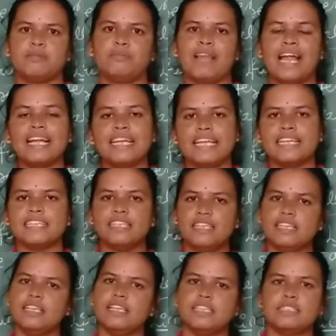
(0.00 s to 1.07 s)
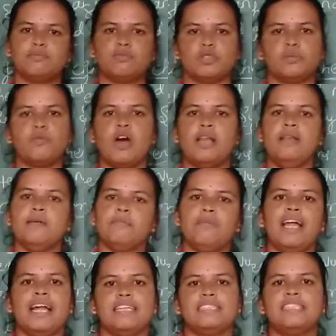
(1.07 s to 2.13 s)
planting the small
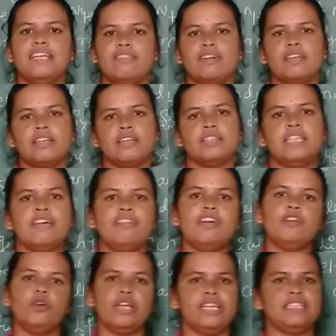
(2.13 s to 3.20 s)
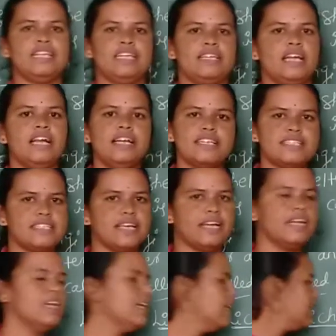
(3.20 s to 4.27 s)
plants. They were doing that. Understand?
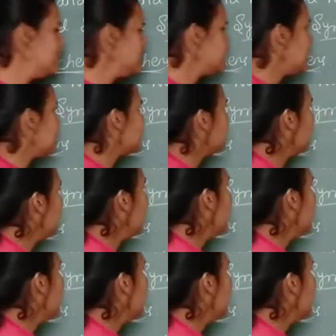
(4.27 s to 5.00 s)
These are the